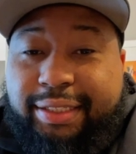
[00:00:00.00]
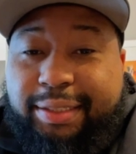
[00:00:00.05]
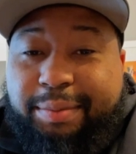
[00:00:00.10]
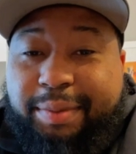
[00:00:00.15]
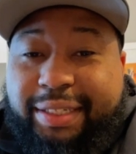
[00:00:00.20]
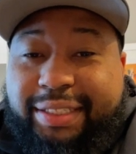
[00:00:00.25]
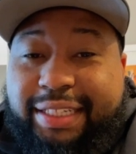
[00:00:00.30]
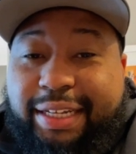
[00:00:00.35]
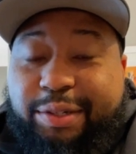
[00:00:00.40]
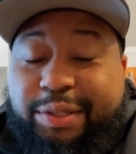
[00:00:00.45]

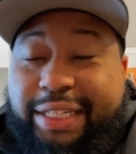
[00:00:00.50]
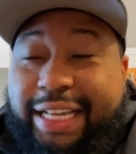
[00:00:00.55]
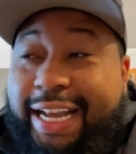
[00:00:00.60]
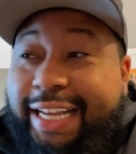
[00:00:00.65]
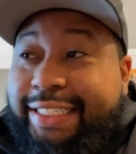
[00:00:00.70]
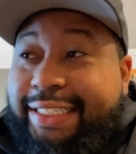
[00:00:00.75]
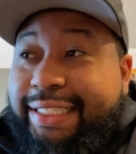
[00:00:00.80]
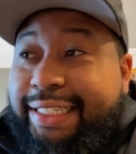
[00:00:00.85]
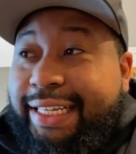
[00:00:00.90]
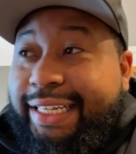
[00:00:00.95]
Somebody said I was
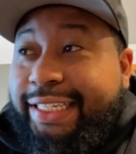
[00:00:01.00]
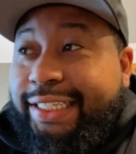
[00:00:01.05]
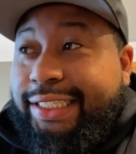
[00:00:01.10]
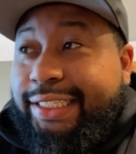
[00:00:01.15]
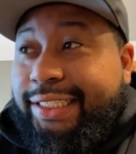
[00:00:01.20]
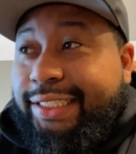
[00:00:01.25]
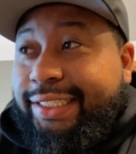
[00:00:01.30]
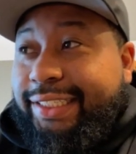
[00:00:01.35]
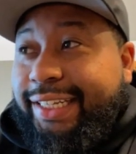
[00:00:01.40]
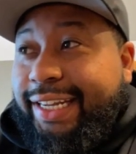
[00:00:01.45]
acting like
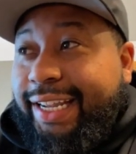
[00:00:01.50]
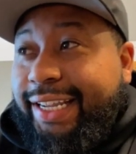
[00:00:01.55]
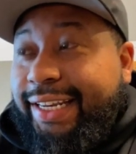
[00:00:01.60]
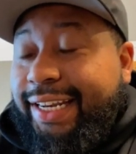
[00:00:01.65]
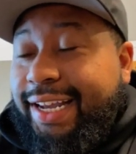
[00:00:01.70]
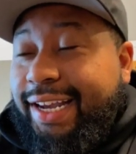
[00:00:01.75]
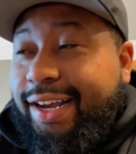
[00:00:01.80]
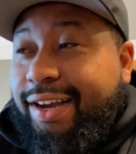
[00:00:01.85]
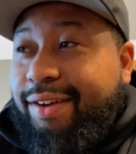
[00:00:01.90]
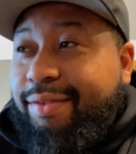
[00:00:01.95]
Suge
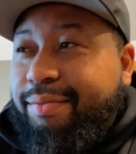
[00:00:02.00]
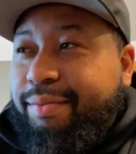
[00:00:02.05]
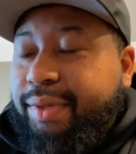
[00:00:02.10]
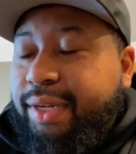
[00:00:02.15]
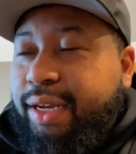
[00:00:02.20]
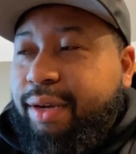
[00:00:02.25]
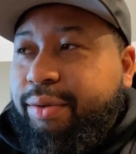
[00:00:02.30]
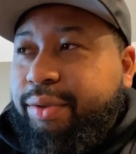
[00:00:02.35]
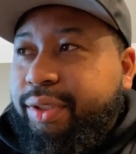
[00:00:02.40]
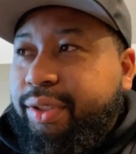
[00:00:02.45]
Knight. No,
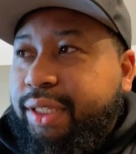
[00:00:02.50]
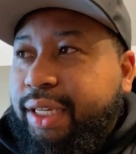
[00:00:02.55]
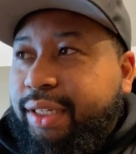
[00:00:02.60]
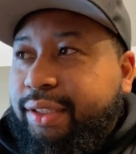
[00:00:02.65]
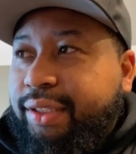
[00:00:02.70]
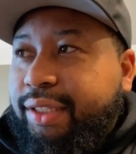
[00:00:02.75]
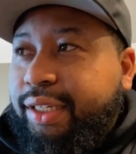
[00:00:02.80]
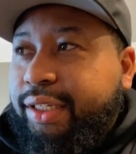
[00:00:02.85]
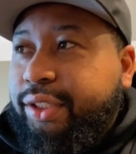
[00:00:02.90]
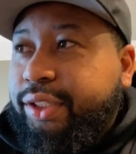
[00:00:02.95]
I wasn't
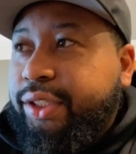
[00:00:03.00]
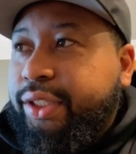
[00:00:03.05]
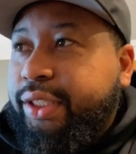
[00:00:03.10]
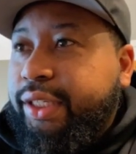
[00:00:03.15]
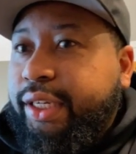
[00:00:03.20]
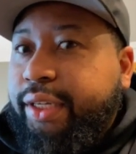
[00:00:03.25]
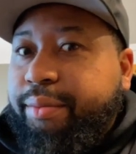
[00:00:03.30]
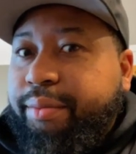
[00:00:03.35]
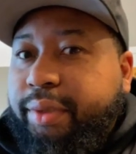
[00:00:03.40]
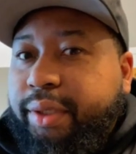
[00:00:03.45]
acting like Suge
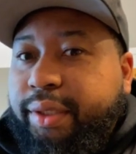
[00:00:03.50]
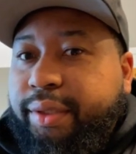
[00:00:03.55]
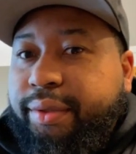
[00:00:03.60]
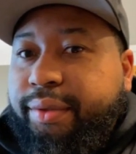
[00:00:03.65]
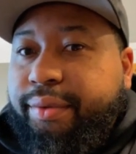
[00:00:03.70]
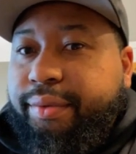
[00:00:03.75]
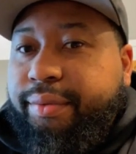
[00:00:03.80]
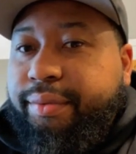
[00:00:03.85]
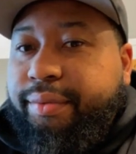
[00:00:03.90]
Knight, man.